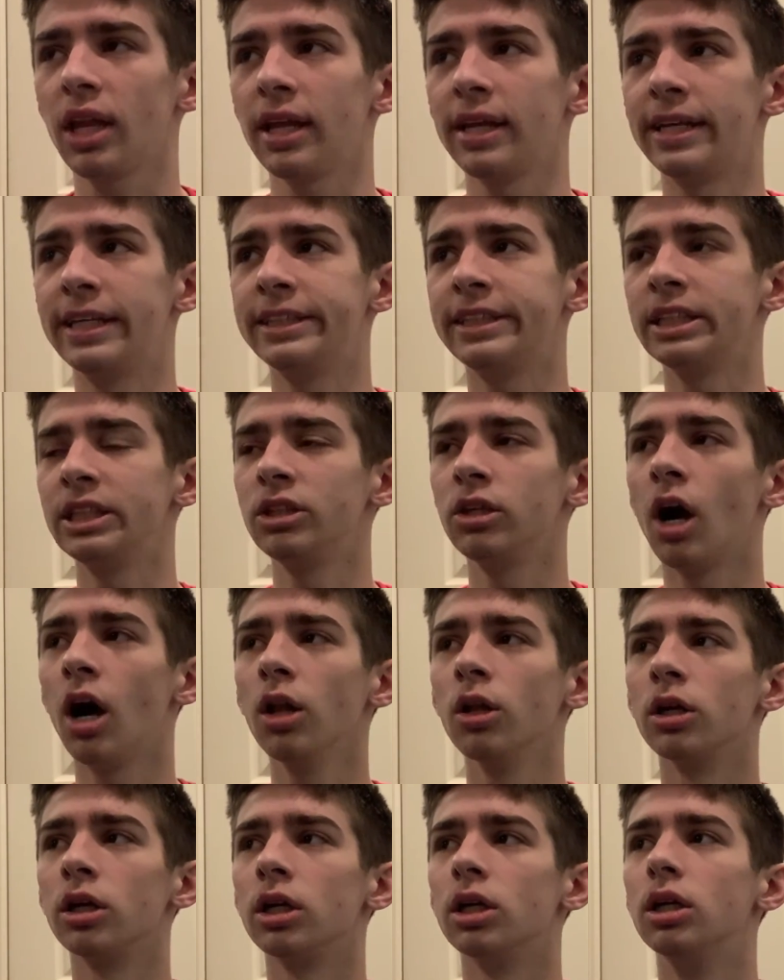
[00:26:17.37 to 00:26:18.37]
is in
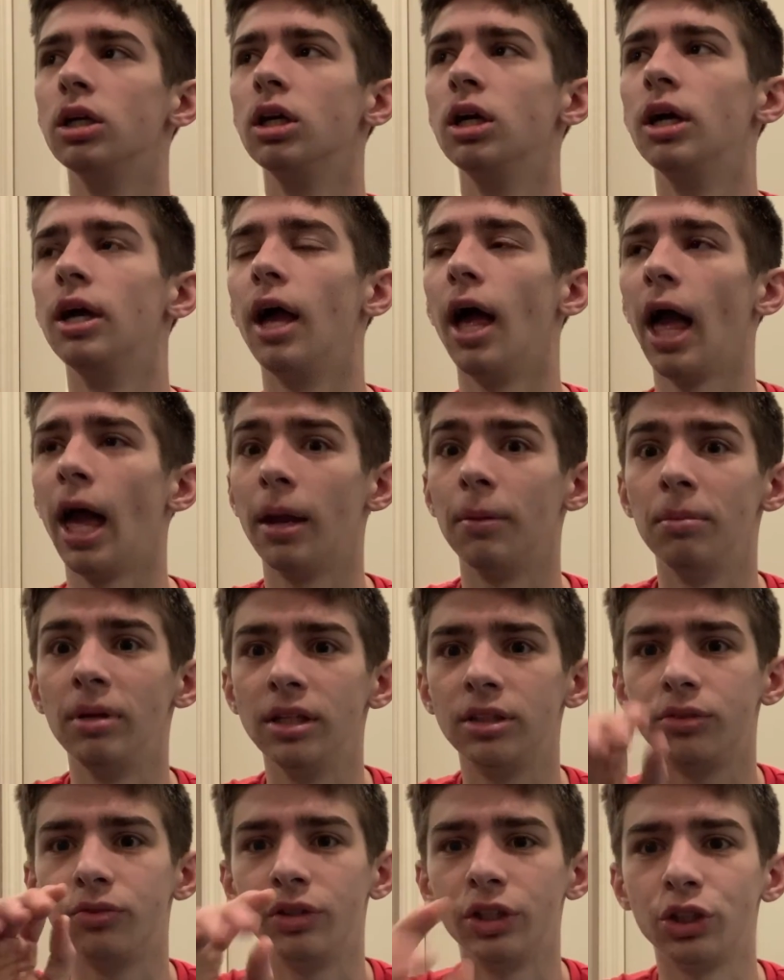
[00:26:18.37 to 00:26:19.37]
color and
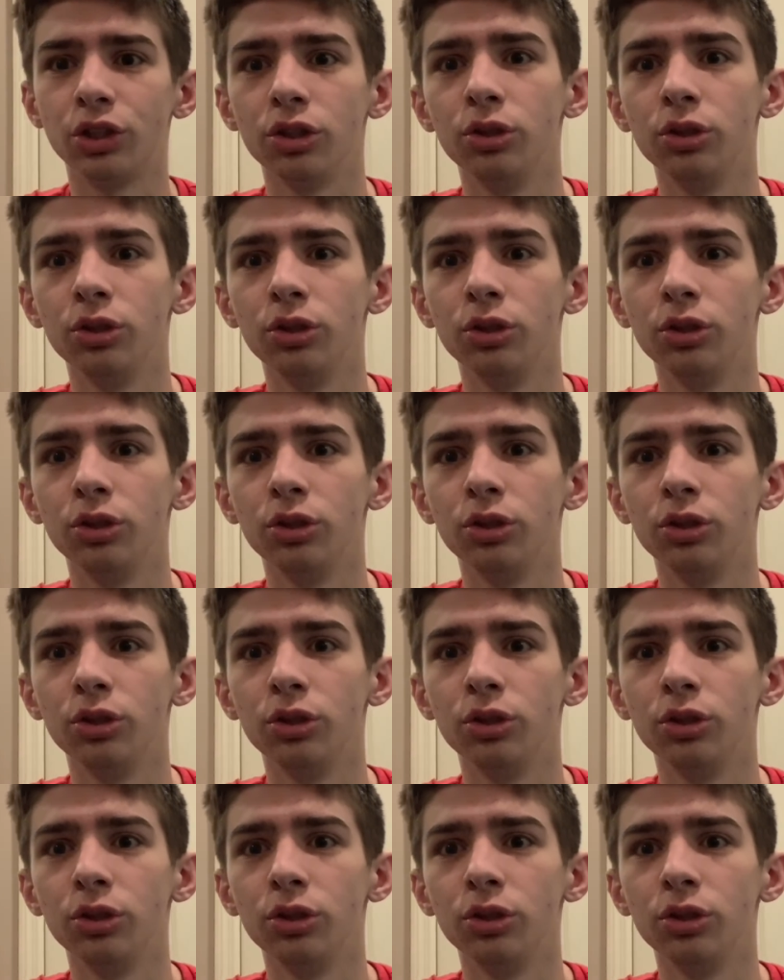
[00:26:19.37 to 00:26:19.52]
meets Vision,